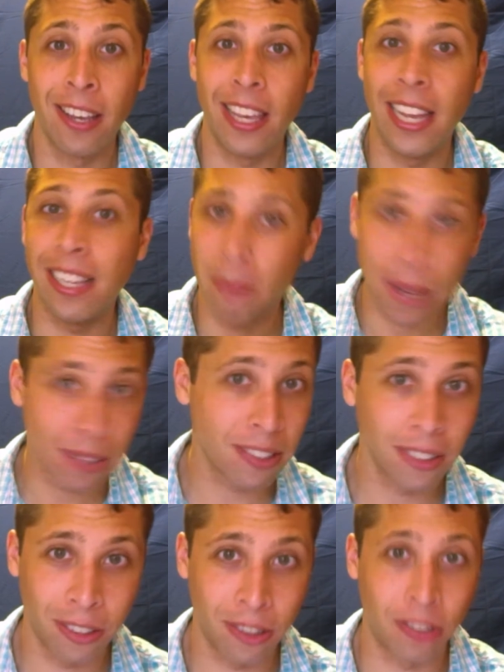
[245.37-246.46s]
It's about
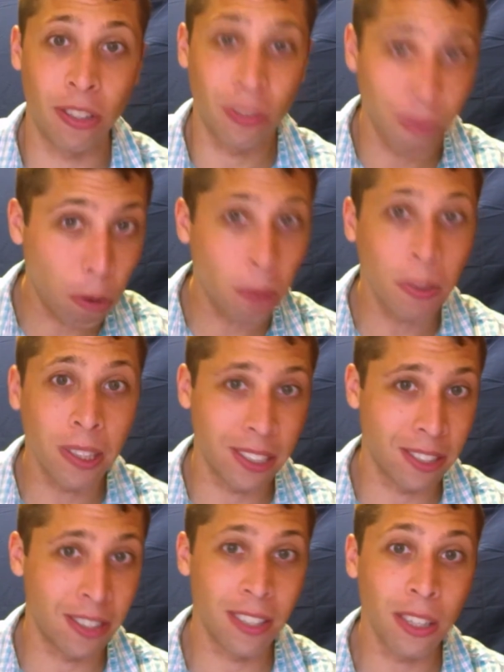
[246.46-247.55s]
cylinders. This formula
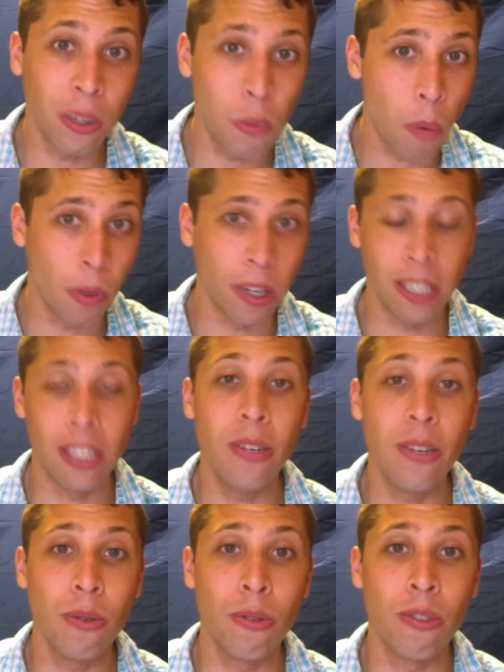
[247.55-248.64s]
is still what we're going to
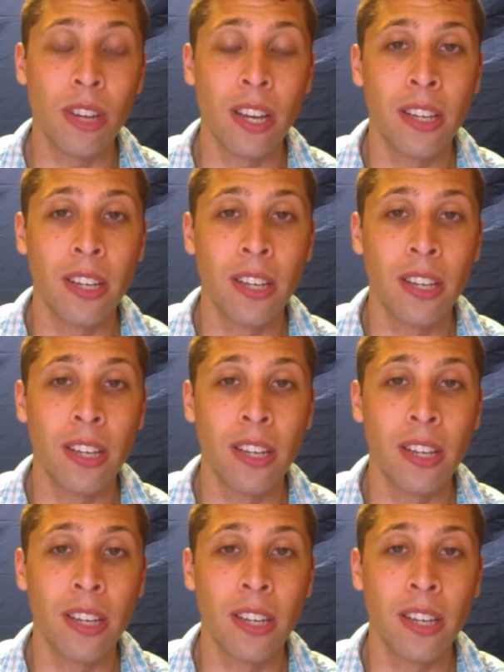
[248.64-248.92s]
use,